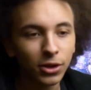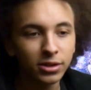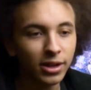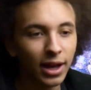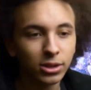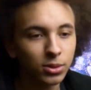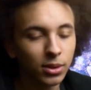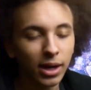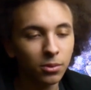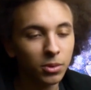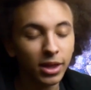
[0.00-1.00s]
trust
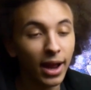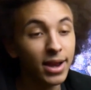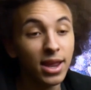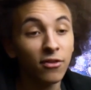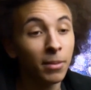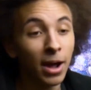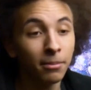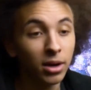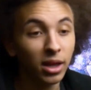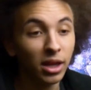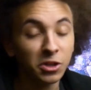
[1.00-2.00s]
Azeron with any of my money,